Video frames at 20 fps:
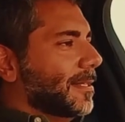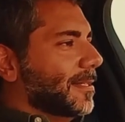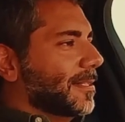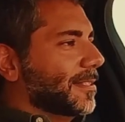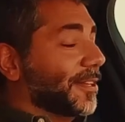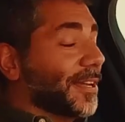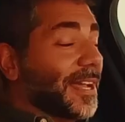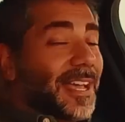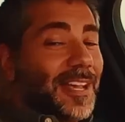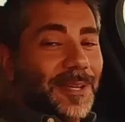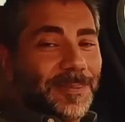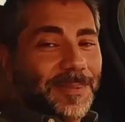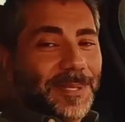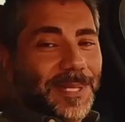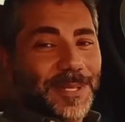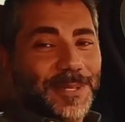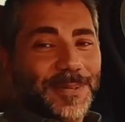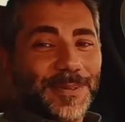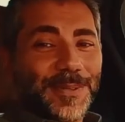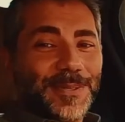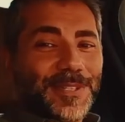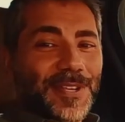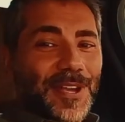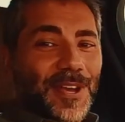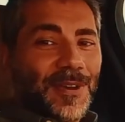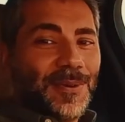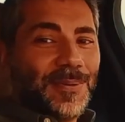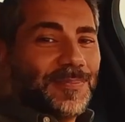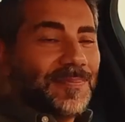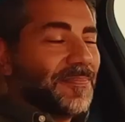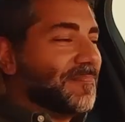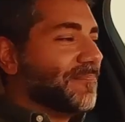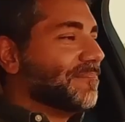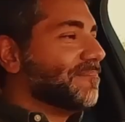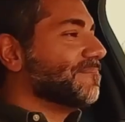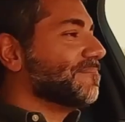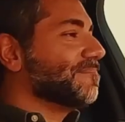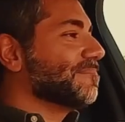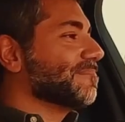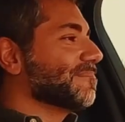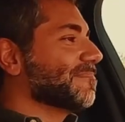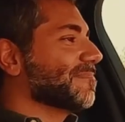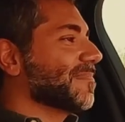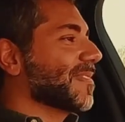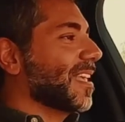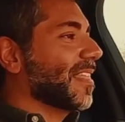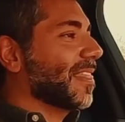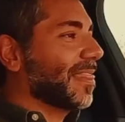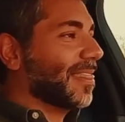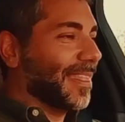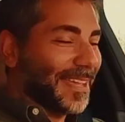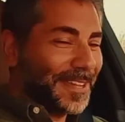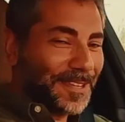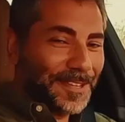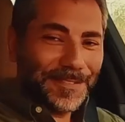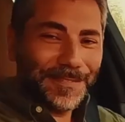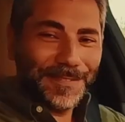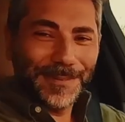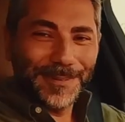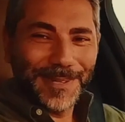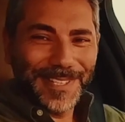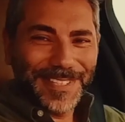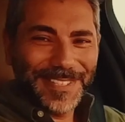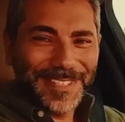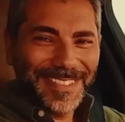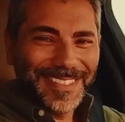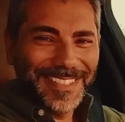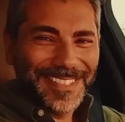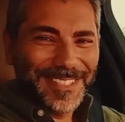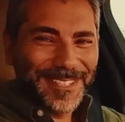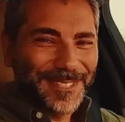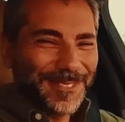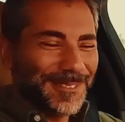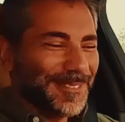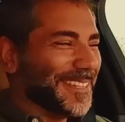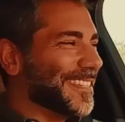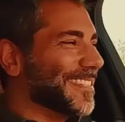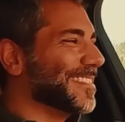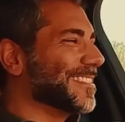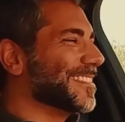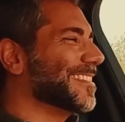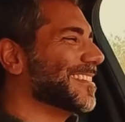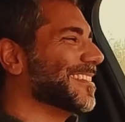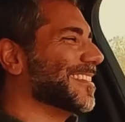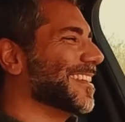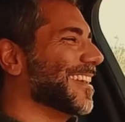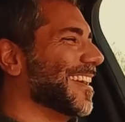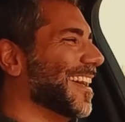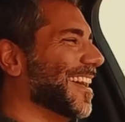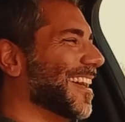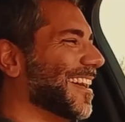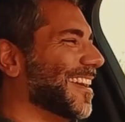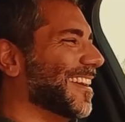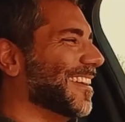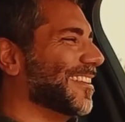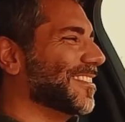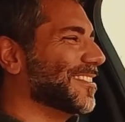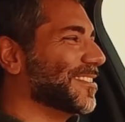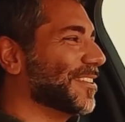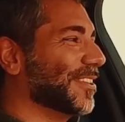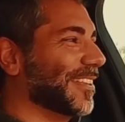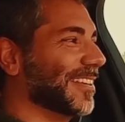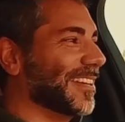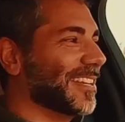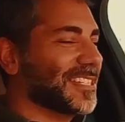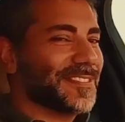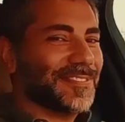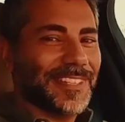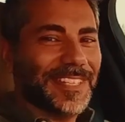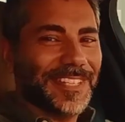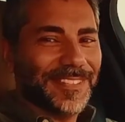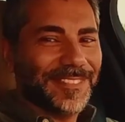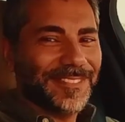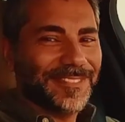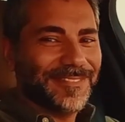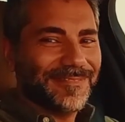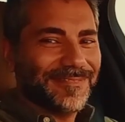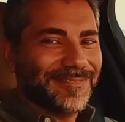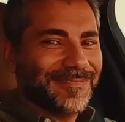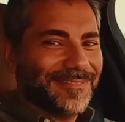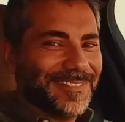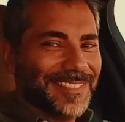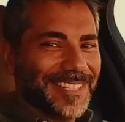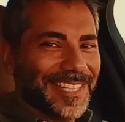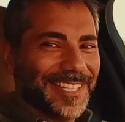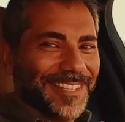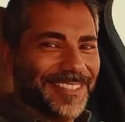So yeah, I'm going to cruise home. Thank you for watching as always, and until the next video, take